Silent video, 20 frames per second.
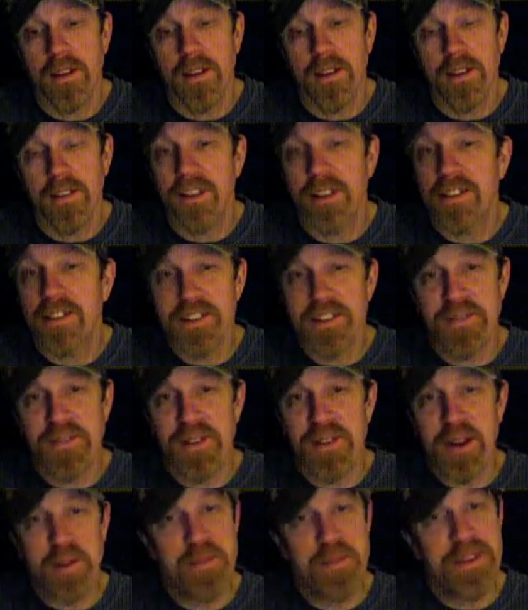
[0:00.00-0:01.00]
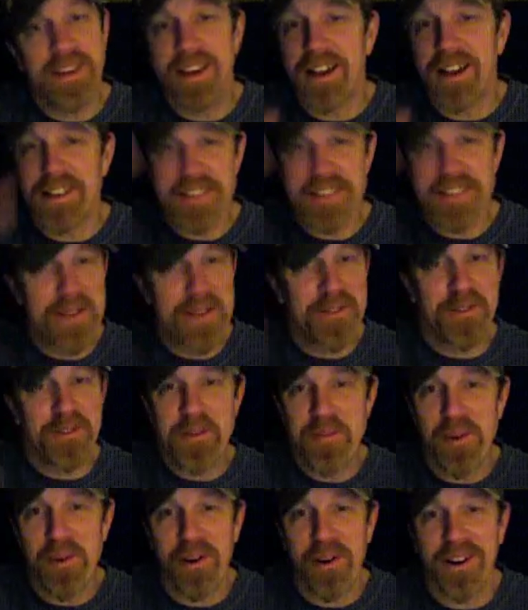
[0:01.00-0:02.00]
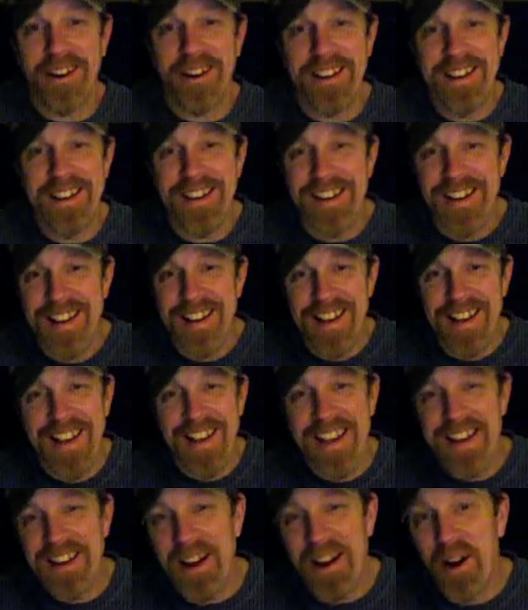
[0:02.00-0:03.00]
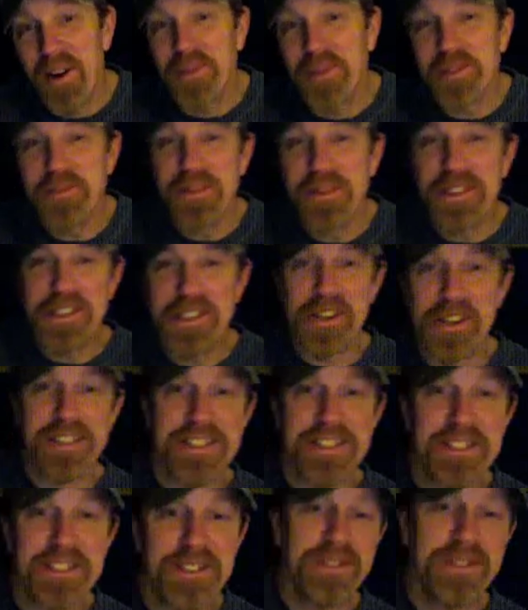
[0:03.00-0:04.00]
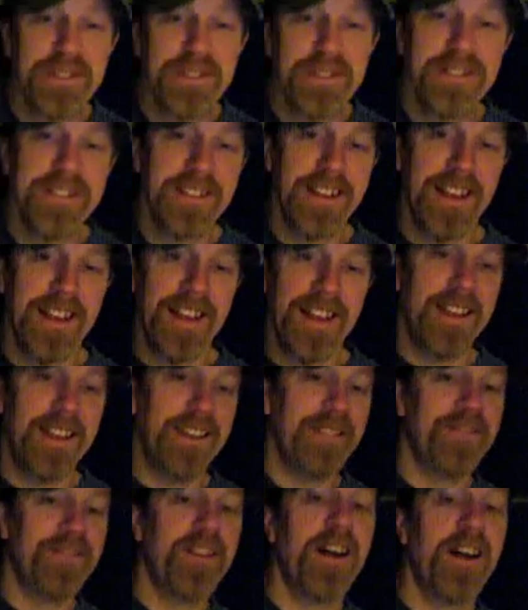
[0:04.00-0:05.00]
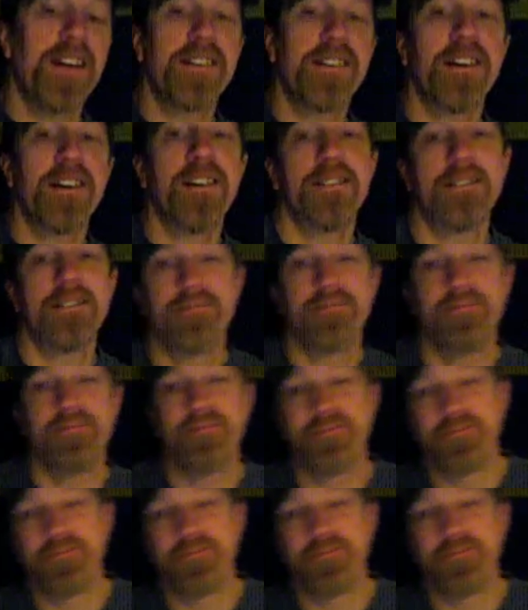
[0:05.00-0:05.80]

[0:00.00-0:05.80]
that's enough out of me, guys. Have a great party. And I hope to meet you all soon. And rock on.